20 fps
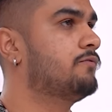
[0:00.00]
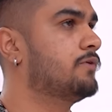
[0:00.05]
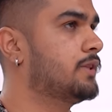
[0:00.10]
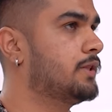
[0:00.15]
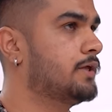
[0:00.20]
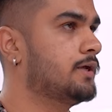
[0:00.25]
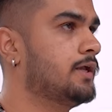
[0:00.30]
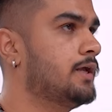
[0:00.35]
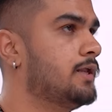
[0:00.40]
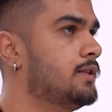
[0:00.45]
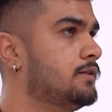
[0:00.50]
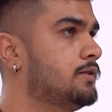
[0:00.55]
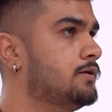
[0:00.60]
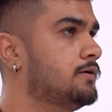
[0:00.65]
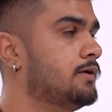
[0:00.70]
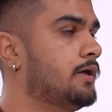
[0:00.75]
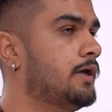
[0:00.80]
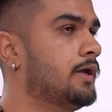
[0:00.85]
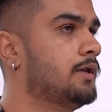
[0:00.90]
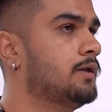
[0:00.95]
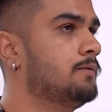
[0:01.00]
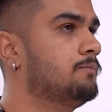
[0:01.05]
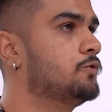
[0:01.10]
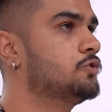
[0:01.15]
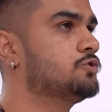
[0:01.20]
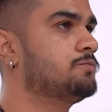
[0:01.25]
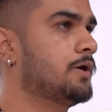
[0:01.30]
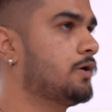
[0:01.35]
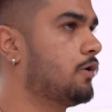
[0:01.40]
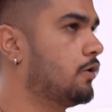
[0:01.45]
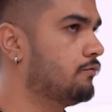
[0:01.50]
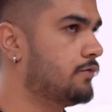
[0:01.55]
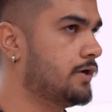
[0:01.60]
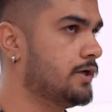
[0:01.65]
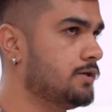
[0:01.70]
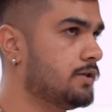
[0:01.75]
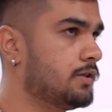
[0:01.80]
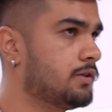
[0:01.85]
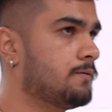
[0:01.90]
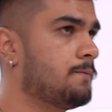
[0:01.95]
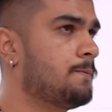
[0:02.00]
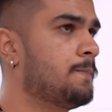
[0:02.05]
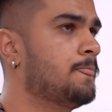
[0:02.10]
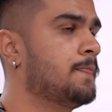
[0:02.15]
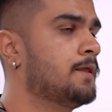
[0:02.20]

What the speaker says: physical health and boost my confidence.